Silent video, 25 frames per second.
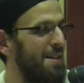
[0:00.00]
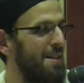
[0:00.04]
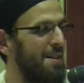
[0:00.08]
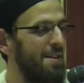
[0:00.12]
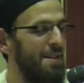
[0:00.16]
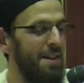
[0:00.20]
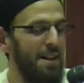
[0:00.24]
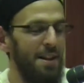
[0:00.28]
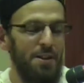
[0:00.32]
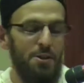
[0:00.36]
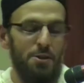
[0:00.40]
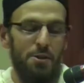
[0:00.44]

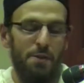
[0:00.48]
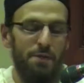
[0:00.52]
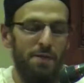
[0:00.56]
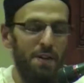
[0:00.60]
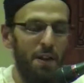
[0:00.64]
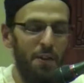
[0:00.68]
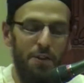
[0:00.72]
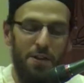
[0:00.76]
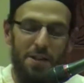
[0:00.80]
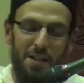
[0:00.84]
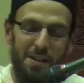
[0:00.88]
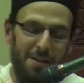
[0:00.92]
The angel of
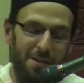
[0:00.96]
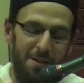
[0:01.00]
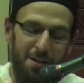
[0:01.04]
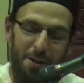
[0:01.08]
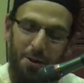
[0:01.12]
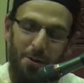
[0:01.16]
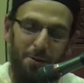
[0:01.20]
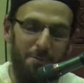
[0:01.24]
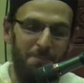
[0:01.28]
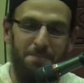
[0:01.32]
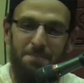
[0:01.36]
death says, "No."